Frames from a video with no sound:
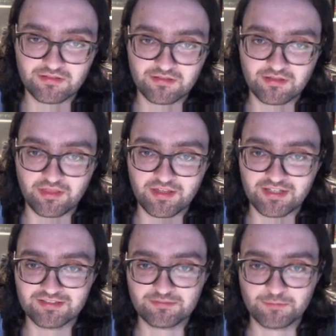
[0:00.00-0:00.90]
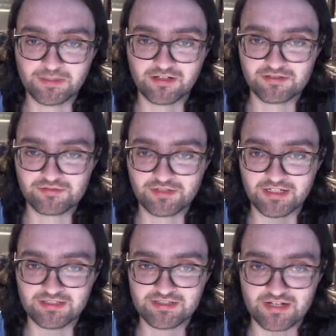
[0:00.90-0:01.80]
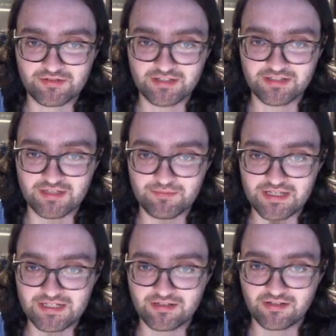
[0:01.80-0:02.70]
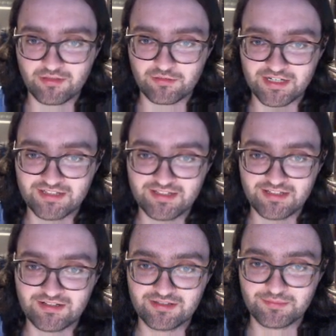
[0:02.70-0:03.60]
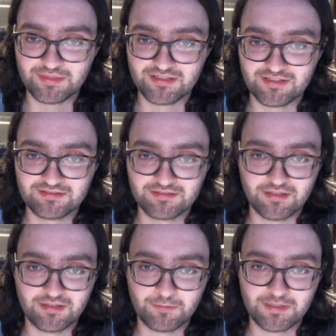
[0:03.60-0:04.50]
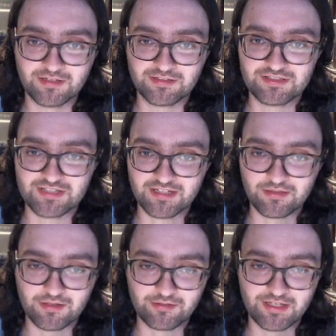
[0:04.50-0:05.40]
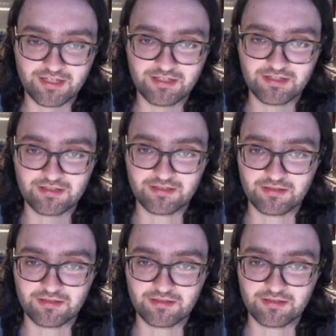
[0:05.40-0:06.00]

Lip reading: The thing is, we can't really generate an immediate threat here, because we can't check their king.